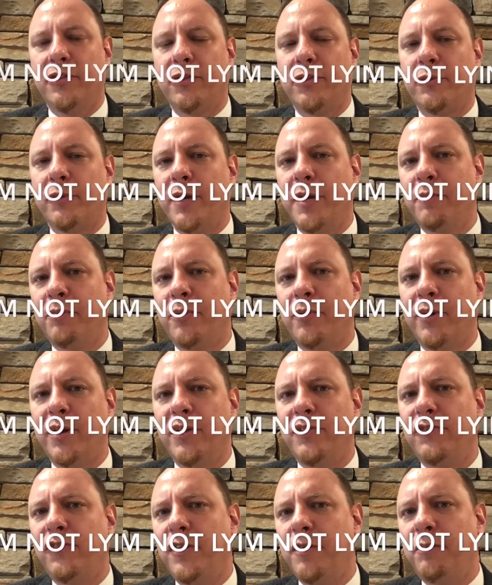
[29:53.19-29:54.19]
3-point
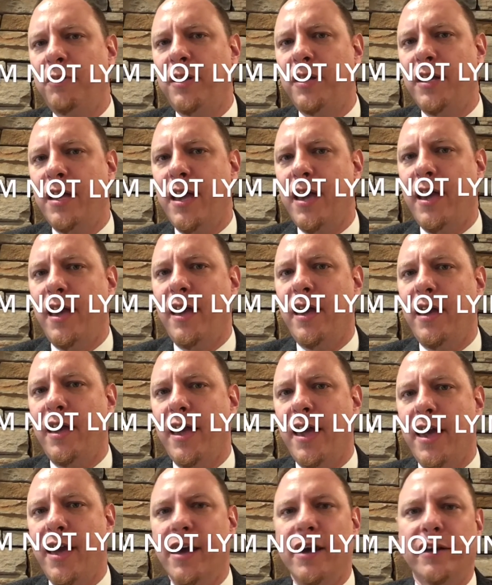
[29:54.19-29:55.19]

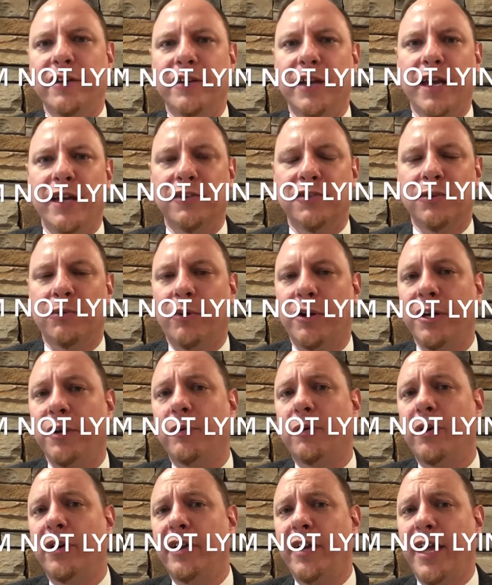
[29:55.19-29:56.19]
GPA and a
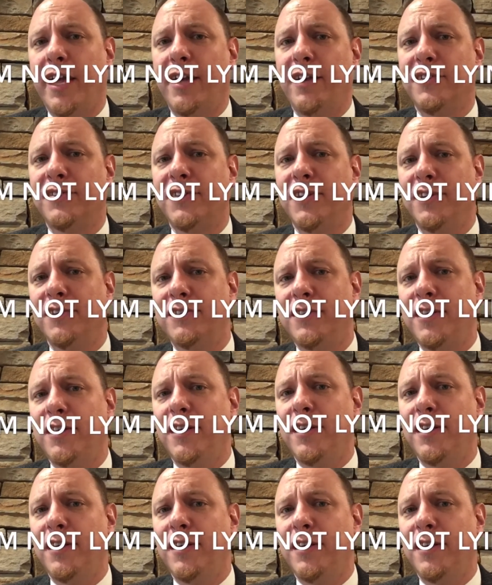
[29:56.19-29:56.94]
21 ACT.